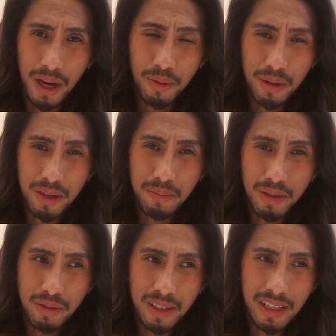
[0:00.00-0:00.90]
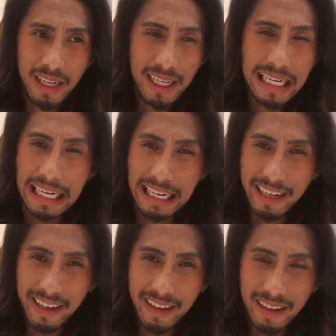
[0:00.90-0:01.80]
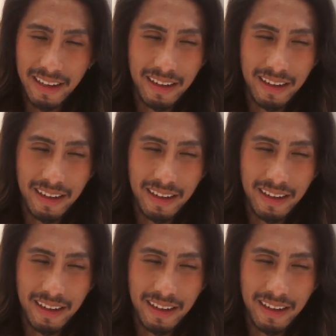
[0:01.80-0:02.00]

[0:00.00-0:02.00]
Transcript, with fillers: I want to be treated like a lady. Okay?